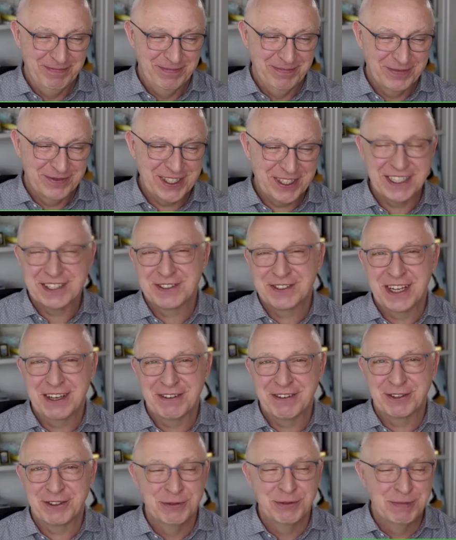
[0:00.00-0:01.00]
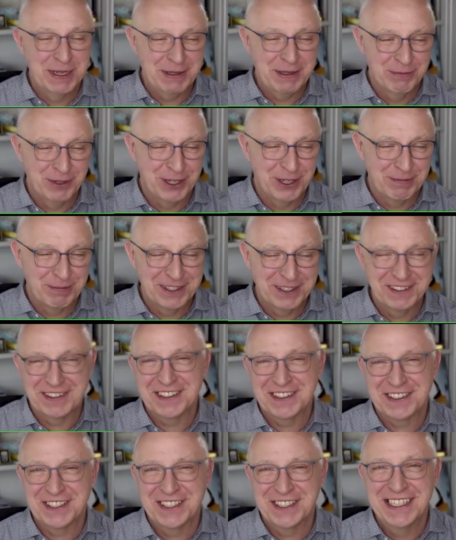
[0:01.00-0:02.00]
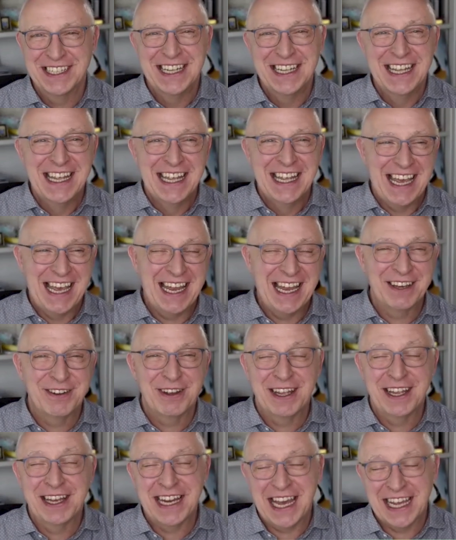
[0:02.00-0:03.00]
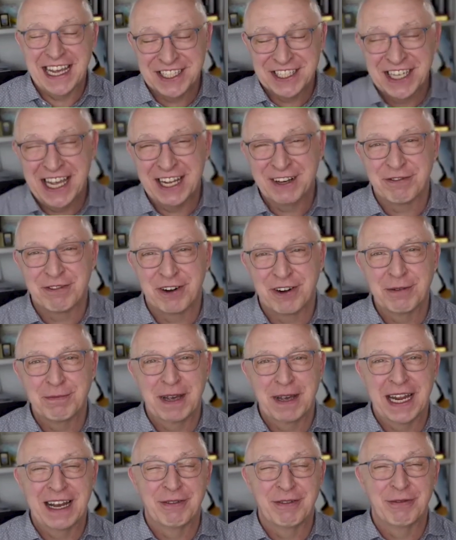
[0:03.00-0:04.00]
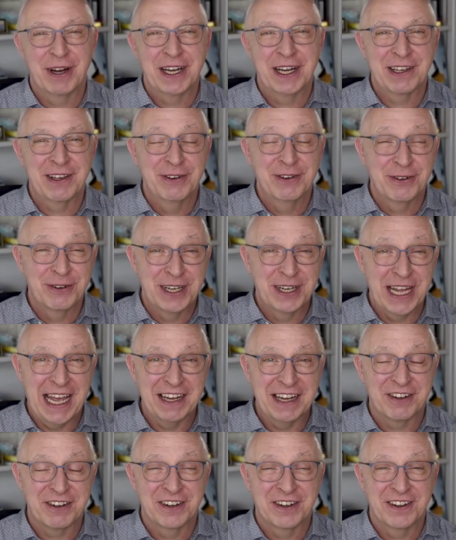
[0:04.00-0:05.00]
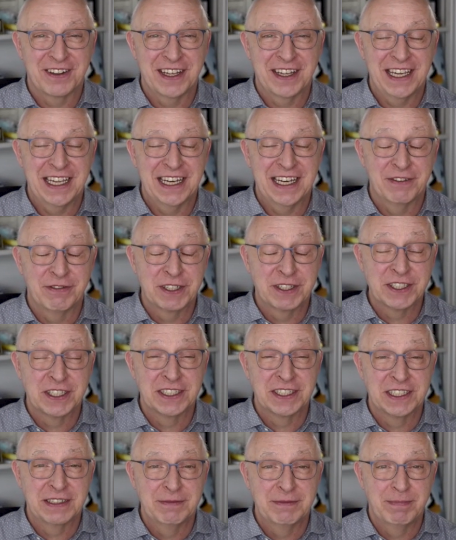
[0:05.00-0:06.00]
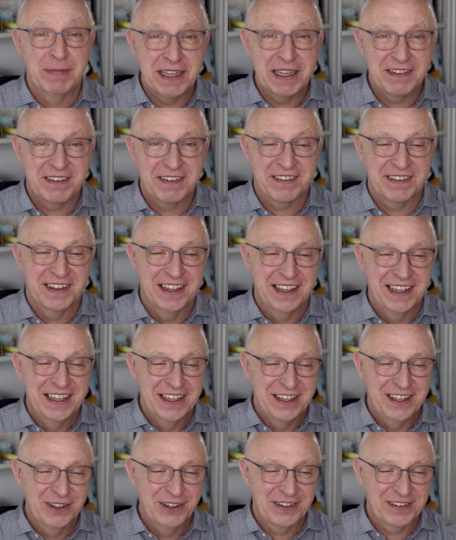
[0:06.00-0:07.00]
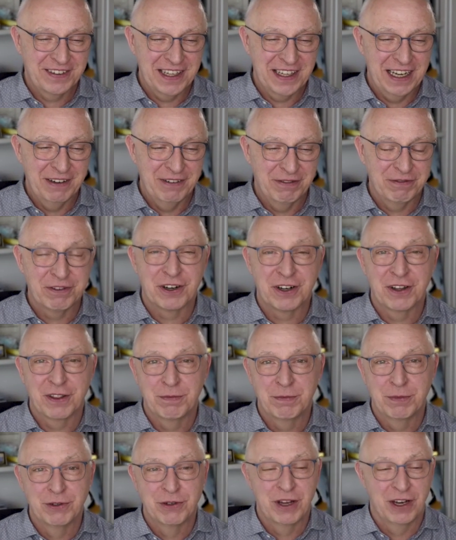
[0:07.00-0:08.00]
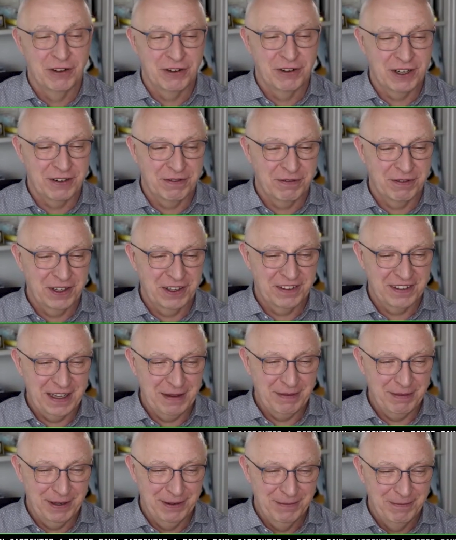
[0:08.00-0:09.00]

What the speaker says: Just to have 2 bit more precision. And it actually had a front panel where you could enter the individual bits yourself for the bootloader, for example.